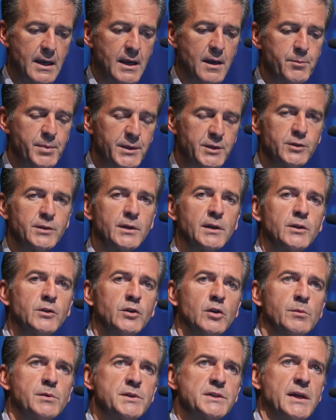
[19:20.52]
pituitary
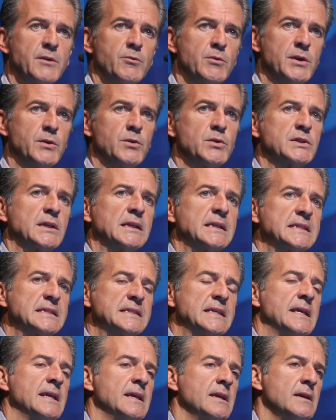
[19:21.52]
tumors than we usually
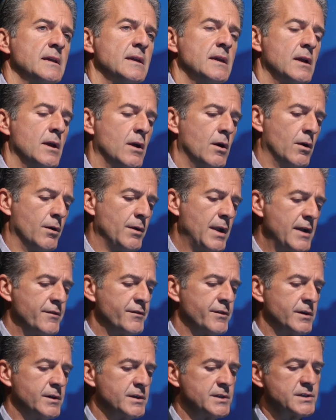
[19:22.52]
see. On
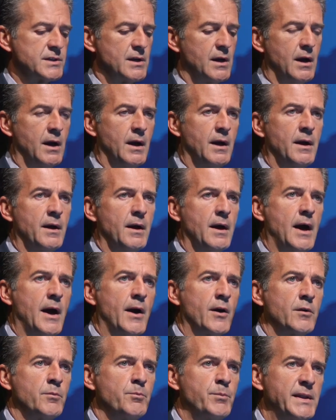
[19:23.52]
average,
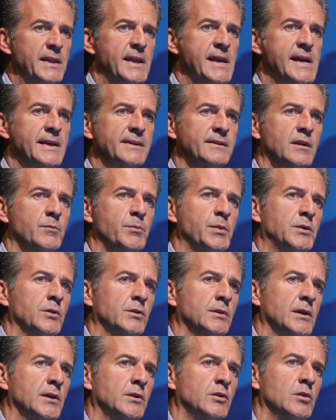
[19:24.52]
our pediatric
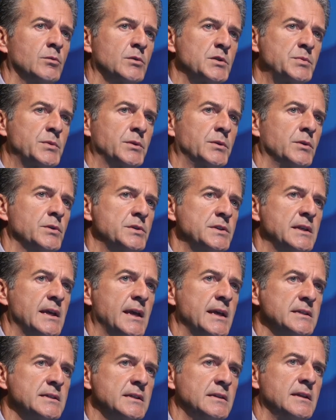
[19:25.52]
pituitary tumors producing
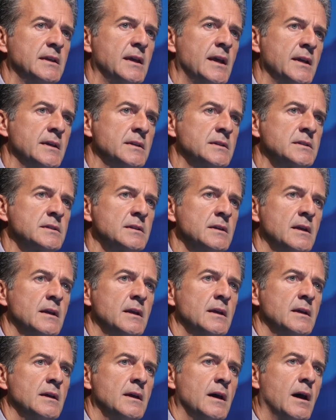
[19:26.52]
ACTH
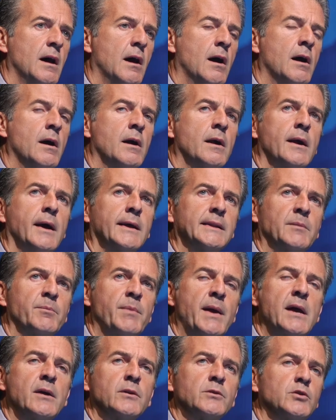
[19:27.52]
are at
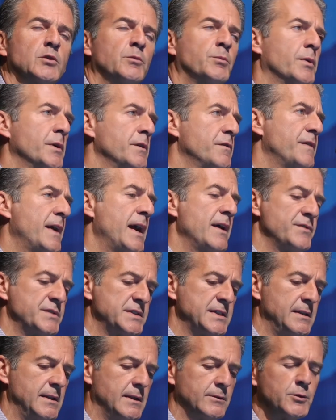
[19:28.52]
about
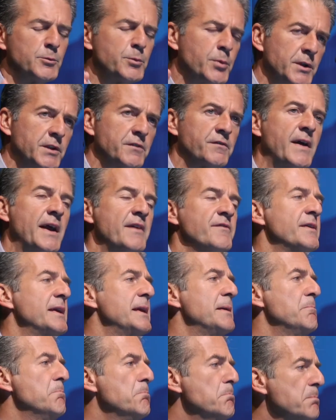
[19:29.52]
2.5
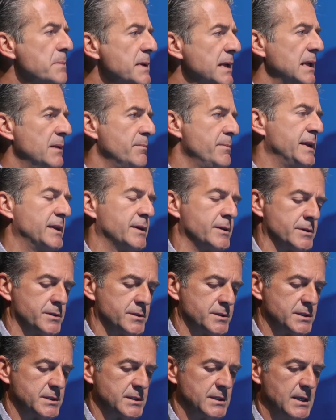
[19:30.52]

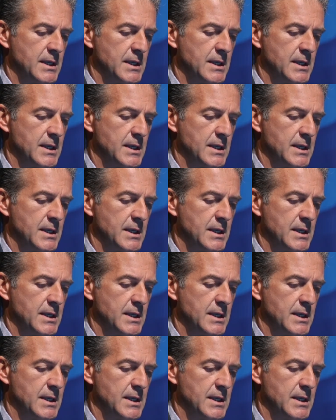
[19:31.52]
millimeters.